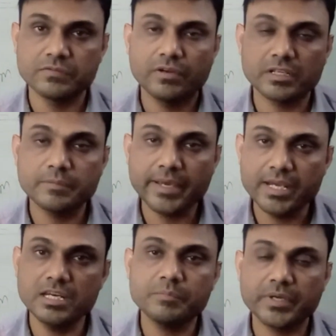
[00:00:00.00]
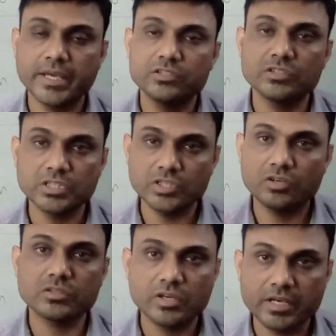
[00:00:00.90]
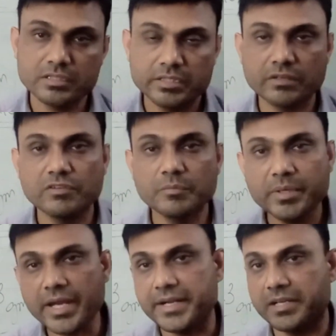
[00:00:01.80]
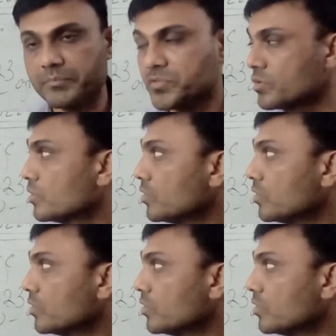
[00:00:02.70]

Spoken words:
for example helium gas, neon gas, there will be atoms.